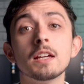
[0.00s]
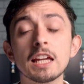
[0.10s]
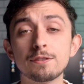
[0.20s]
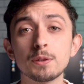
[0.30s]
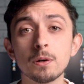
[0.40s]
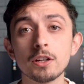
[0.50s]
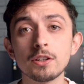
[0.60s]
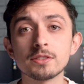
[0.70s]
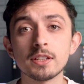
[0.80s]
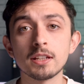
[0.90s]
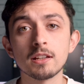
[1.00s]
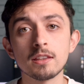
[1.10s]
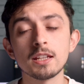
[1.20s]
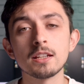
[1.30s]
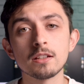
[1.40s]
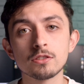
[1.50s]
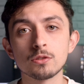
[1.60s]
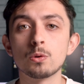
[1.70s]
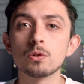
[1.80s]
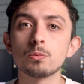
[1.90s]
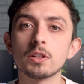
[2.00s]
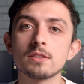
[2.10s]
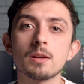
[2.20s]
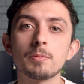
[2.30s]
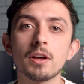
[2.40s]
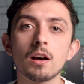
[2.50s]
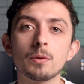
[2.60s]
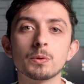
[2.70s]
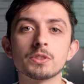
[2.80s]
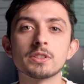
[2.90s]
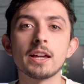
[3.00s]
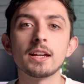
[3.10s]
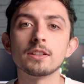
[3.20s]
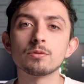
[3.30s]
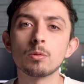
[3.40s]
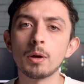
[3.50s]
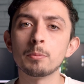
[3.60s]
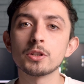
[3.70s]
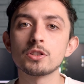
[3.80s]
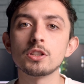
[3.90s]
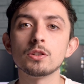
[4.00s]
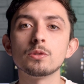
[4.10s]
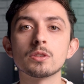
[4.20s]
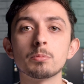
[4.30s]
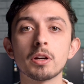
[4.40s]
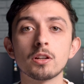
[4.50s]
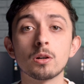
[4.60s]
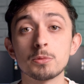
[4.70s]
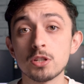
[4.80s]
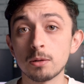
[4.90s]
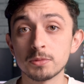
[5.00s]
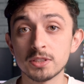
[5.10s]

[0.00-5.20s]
If you are using the sword, one tip that I will say is remember to use the bunny hop jump